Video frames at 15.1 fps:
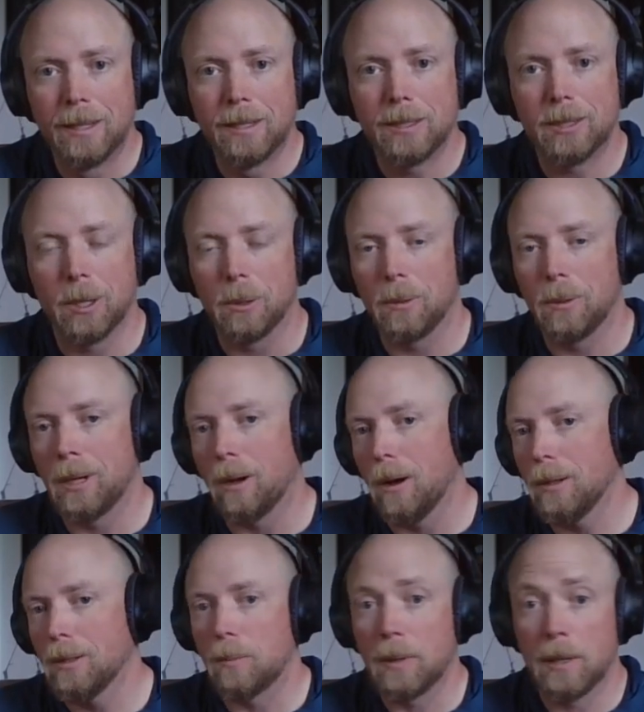so it
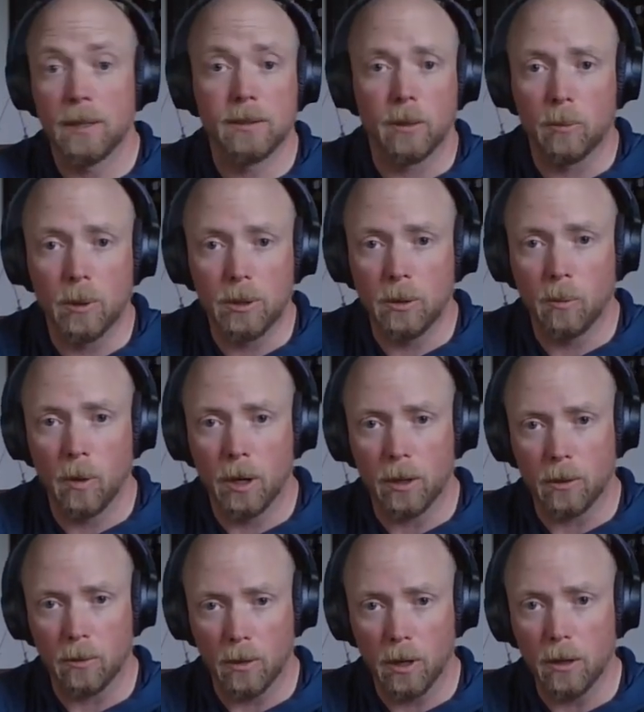all depends on what you want to
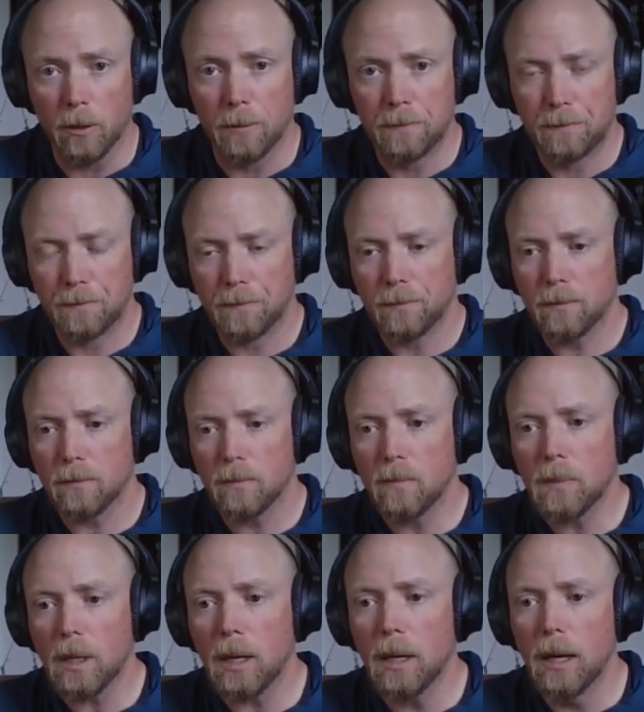grow.
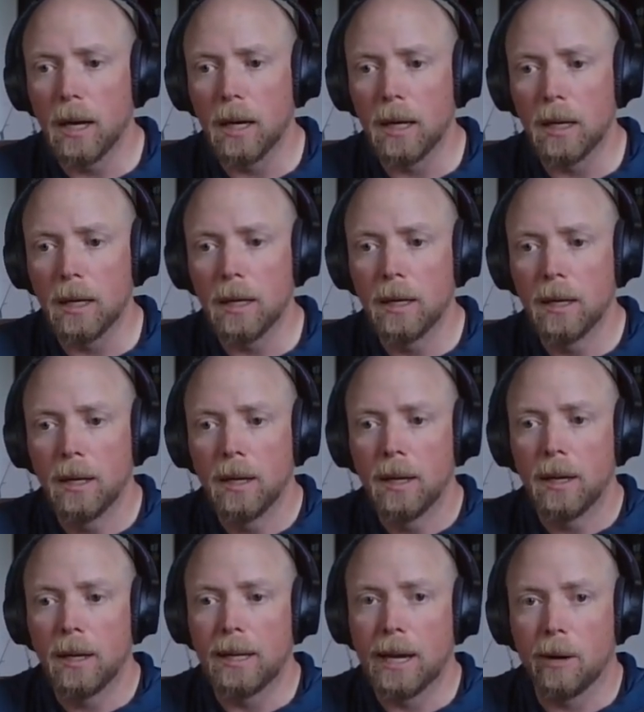Uh,
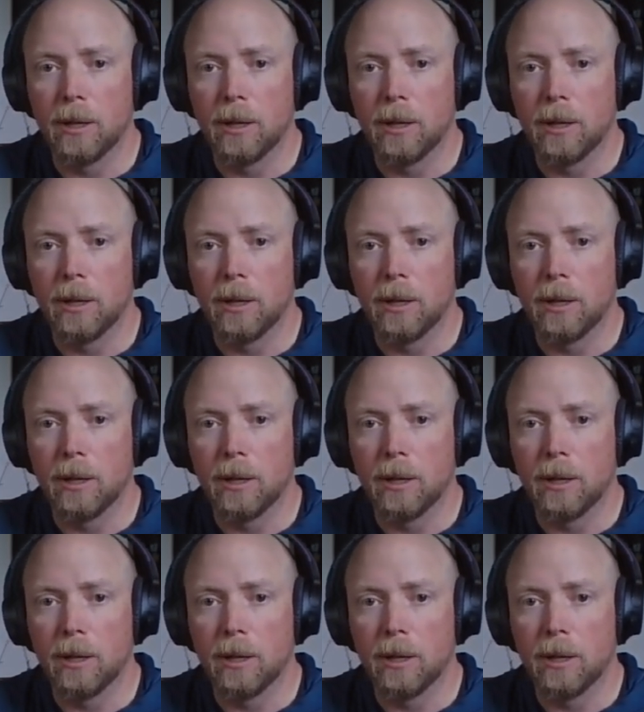now,